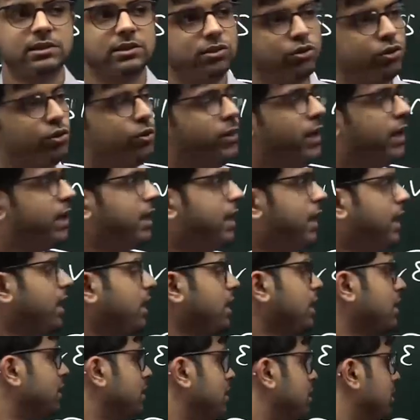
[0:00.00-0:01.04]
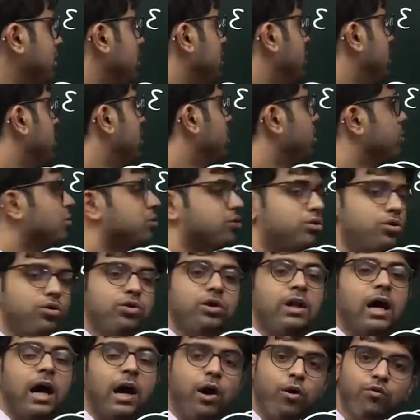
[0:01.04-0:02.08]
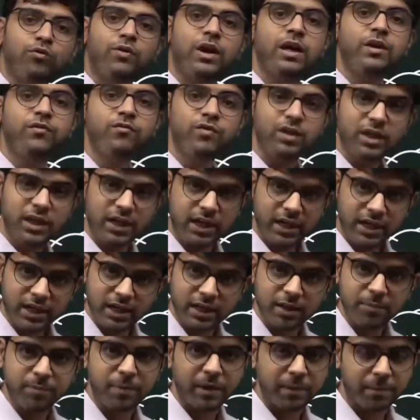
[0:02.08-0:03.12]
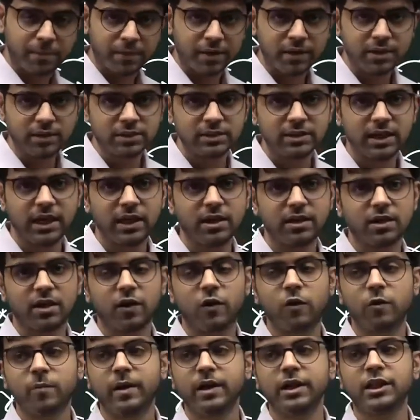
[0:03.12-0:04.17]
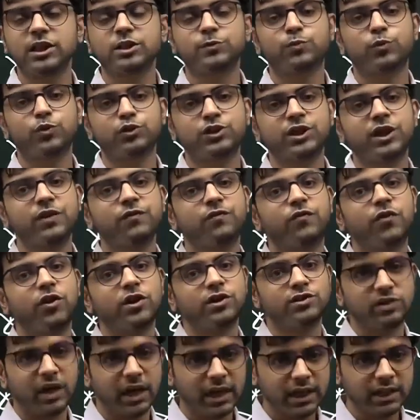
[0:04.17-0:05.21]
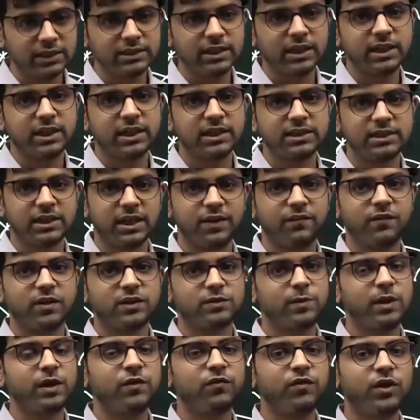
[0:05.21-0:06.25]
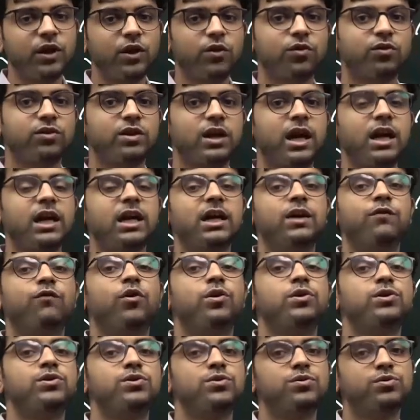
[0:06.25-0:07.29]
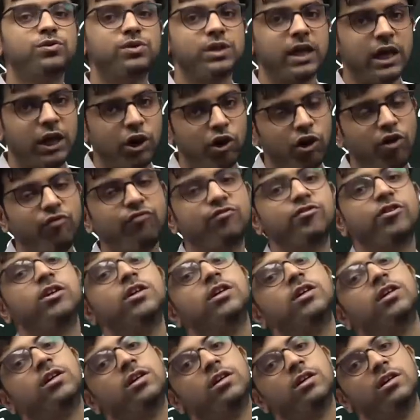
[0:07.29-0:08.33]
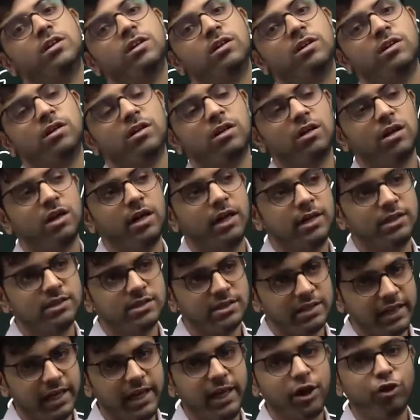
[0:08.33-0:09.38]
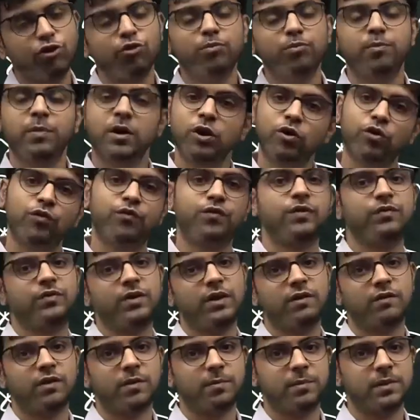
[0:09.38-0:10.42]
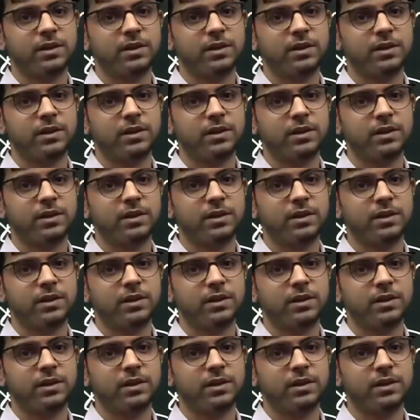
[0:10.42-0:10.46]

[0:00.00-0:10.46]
do you agree? So now when we read in papers that government is pushing for strategic disinvestment, we know that it wants to sell off its stake to below 51%.